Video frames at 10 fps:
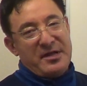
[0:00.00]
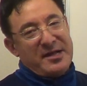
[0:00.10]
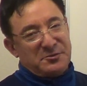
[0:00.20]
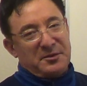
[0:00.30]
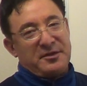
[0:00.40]

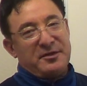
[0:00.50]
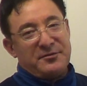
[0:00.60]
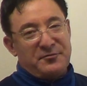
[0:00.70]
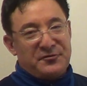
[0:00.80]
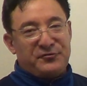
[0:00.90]
That's what the
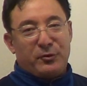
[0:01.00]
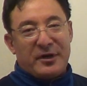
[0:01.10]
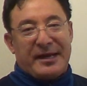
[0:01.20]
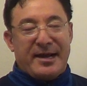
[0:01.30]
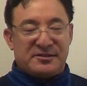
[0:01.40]

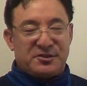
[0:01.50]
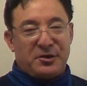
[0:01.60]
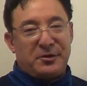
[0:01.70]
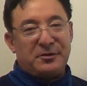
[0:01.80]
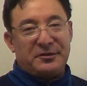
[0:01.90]
forecast
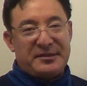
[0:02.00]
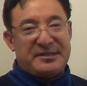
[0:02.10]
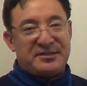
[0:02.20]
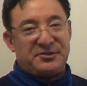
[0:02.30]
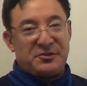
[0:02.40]
currently
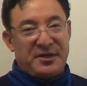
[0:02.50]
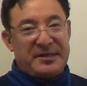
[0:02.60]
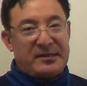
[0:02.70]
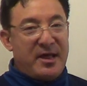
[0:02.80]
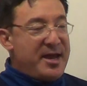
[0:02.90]
is
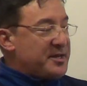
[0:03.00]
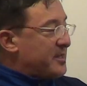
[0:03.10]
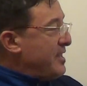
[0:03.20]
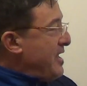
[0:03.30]
looking like.